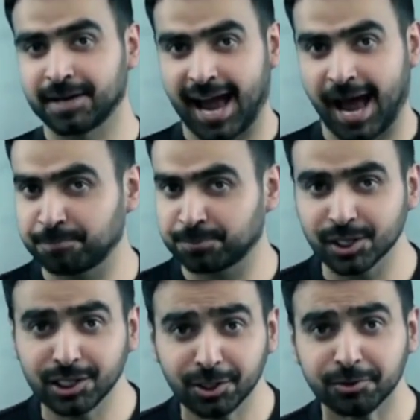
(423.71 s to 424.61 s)

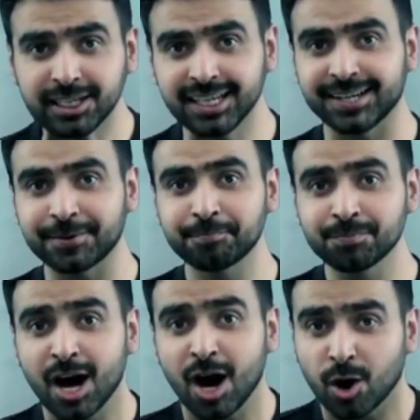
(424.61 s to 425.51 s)
Absolutely.
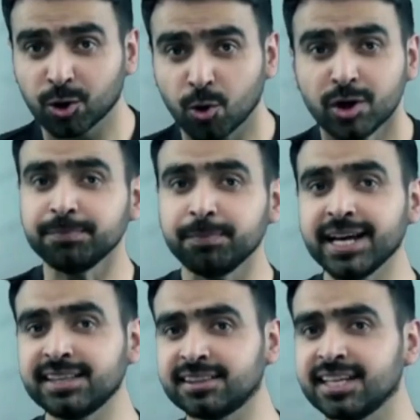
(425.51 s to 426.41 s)
Rohit
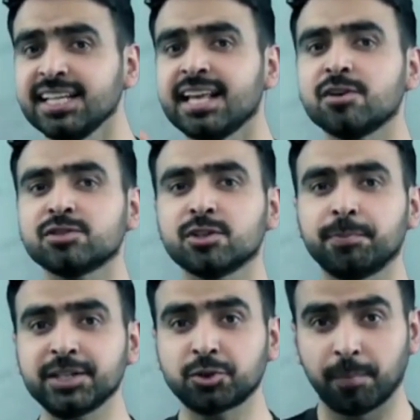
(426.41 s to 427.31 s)
paid 3,000
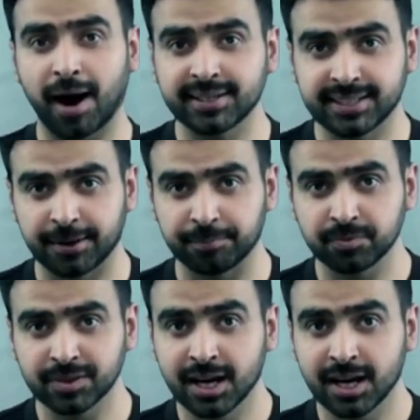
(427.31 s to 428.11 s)
rupees to buy them,